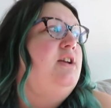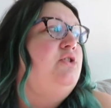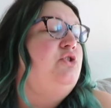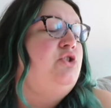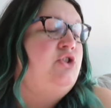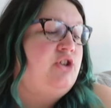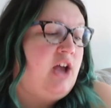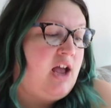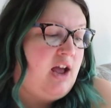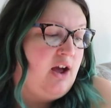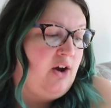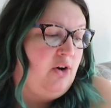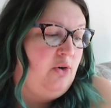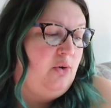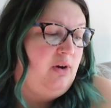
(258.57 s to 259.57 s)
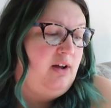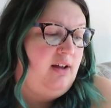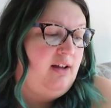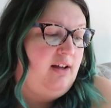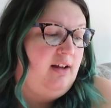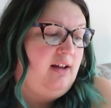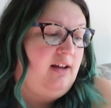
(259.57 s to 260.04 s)
So
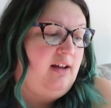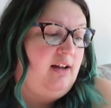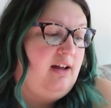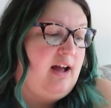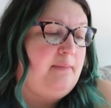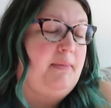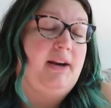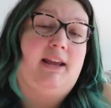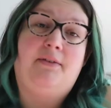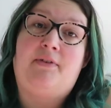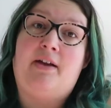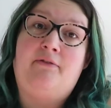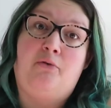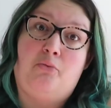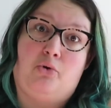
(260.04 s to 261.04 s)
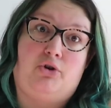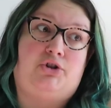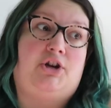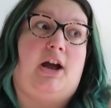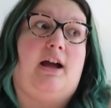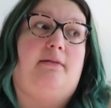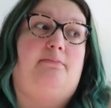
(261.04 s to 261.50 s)
I'm gonna give Evermore a
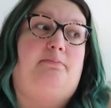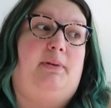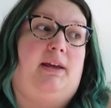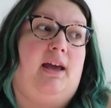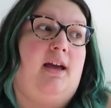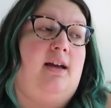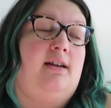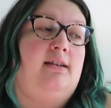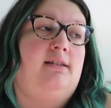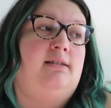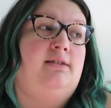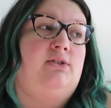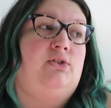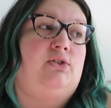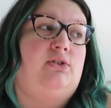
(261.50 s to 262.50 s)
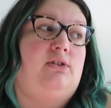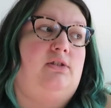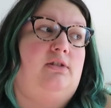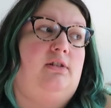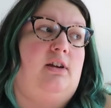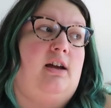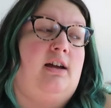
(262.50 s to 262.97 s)
shot because
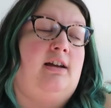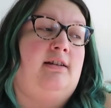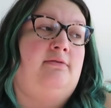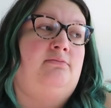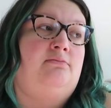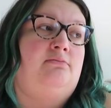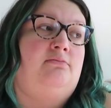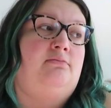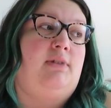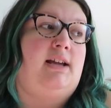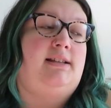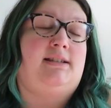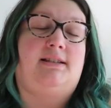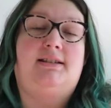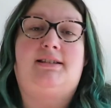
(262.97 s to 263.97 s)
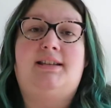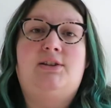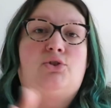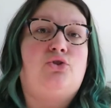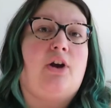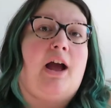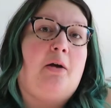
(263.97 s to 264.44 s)
it's the
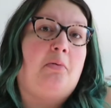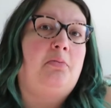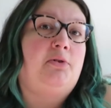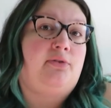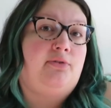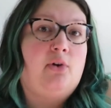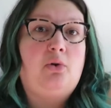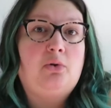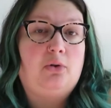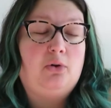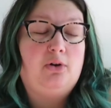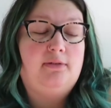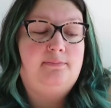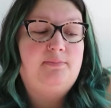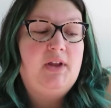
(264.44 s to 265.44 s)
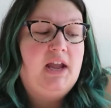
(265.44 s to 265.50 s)
sister album to Folklore.